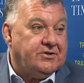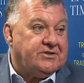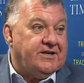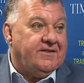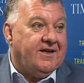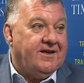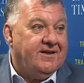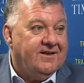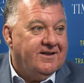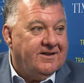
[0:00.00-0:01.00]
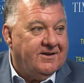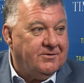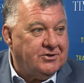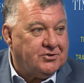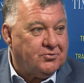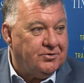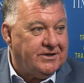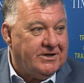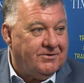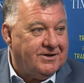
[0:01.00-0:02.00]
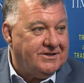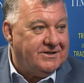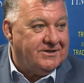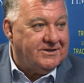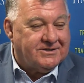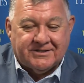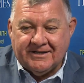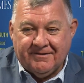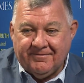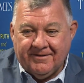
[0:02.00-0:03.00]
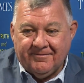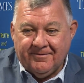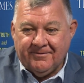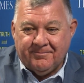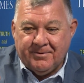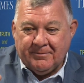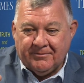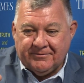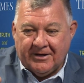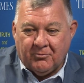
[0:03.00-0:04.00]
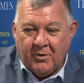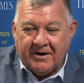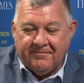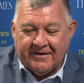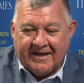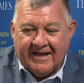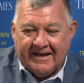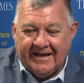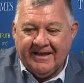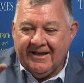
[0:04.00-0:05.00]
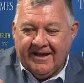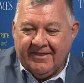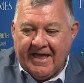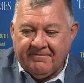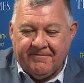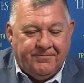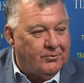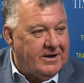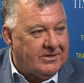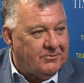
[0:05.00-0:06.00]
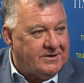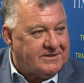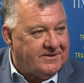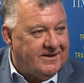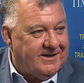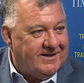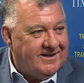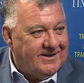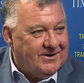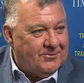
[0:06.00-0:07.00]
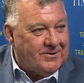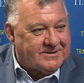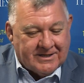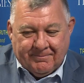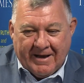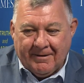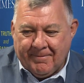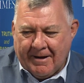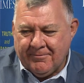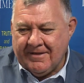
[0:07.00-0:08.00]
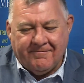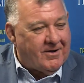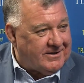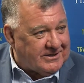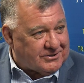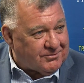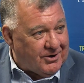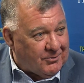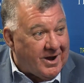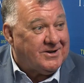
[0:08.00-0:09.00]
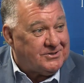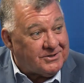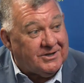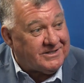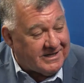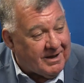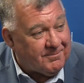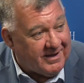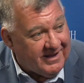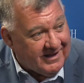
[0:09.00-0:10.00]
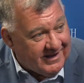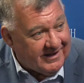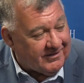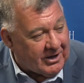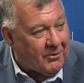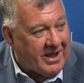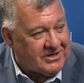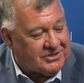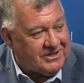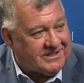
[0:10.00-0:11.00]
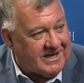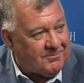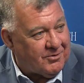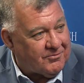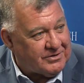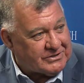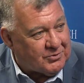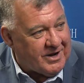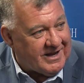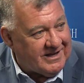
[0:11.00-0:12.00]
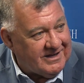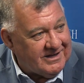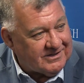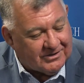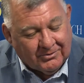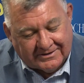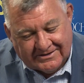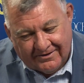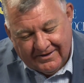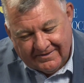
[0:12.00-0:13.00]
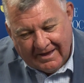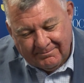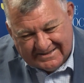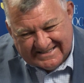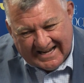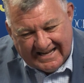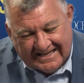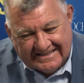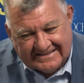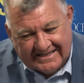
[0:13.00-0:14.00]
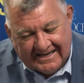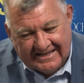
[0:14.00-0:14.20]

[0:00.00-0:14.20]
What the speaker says: see when you're scrutineering, you see the people have ticked one for Kelly and they haven't filled out the rest of the ballot paper, and their vote gets thrown away because you need to number in the lower house. You need to number every square to do it. So I think that mistake is